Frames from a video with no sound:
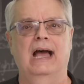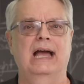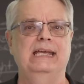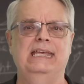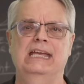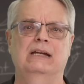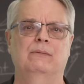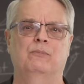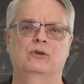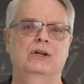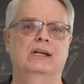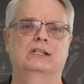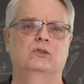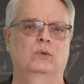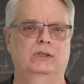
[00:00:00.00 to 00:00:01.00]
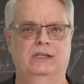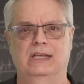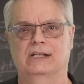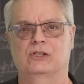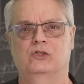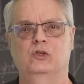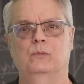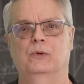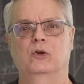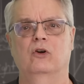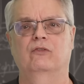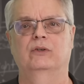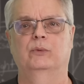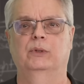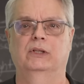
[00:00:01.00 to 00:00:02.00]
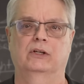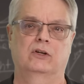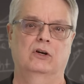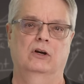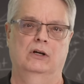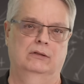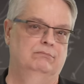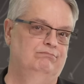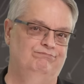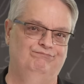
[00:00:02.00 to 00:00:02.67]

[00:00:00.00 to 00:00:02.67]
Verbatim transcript: I can't predict when the next supernova will occur.